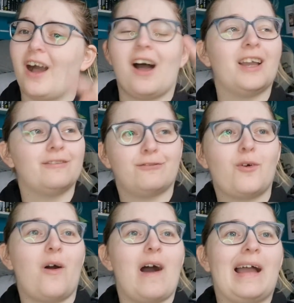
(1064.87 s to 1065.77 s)
I
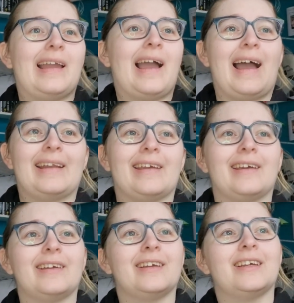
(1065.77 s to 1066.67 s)
thought I had
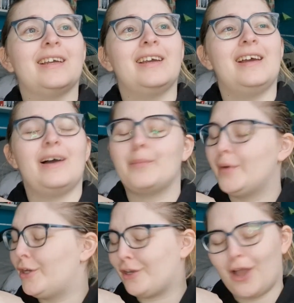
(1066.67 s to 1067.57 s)
it,
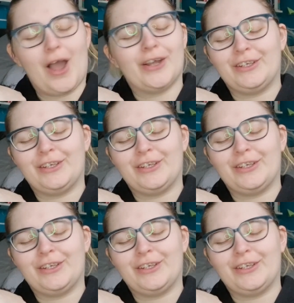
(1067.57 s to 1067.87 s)
but no.